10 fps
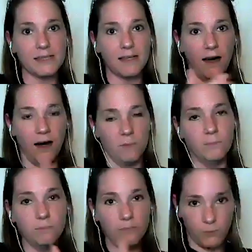um,
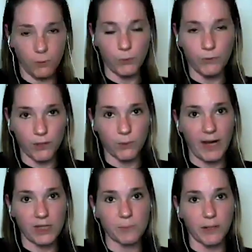through the virtual
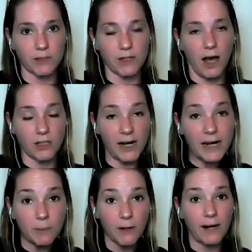expert uh,
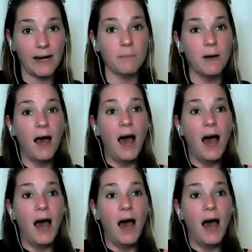training program,